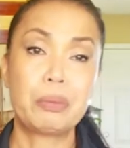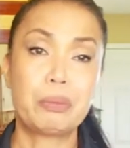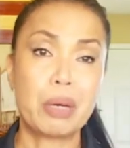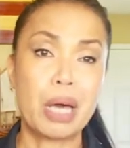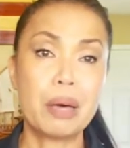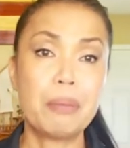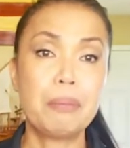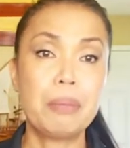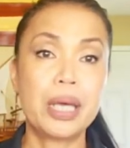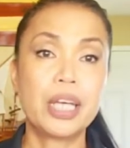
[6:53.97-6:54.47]

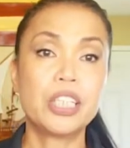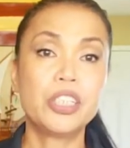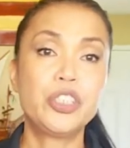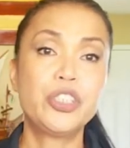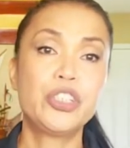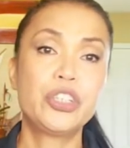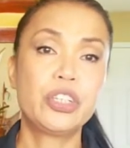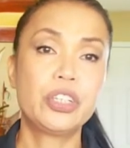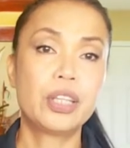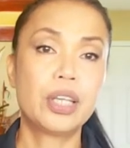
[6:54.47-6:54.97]
I'm making
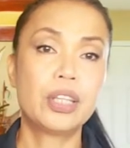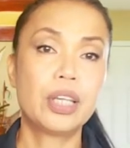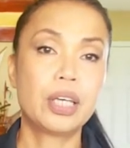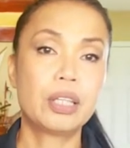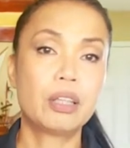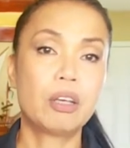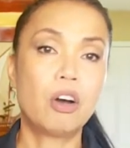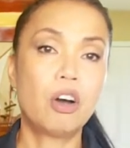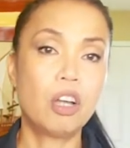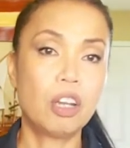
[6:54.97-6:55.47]
sure
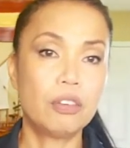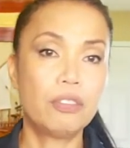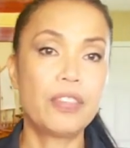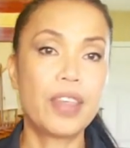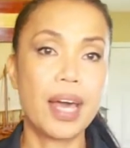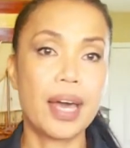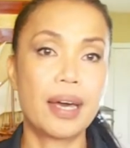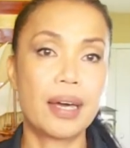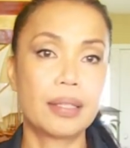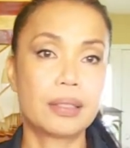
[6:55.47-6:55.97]
that all of
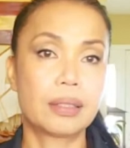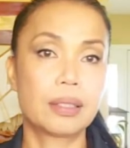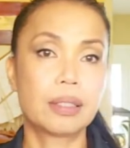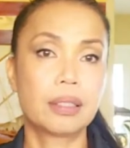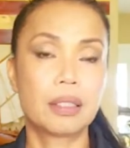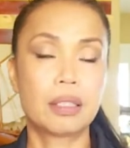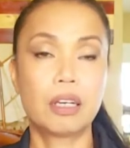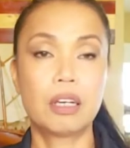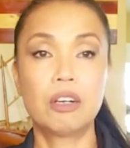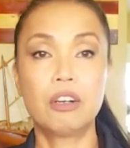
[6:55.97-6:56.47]
that,
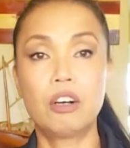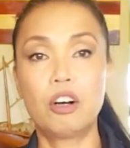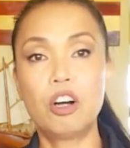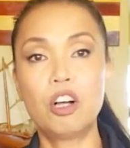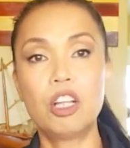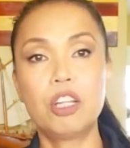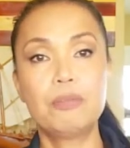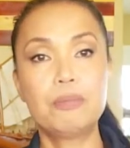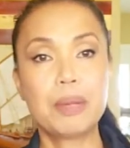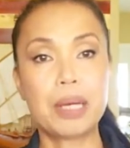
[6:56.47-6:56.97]

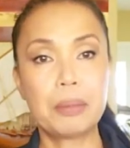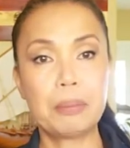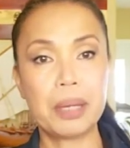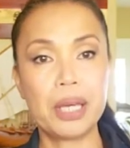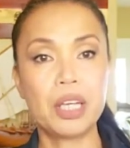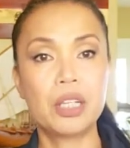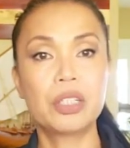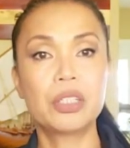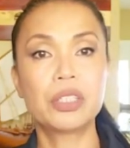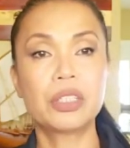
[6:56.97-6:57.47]
all of my
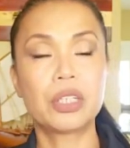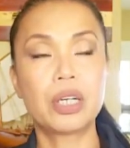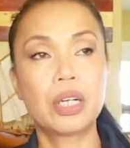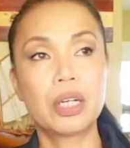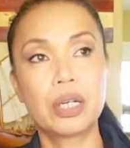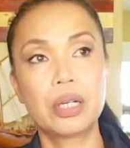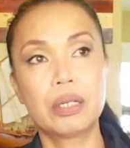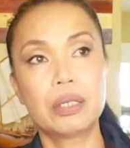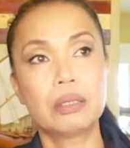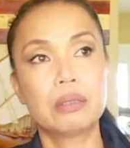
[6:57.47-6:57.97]
meals
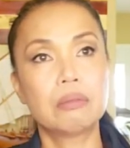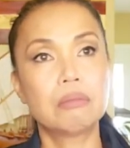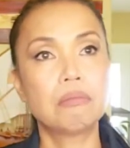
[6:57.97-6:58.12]
are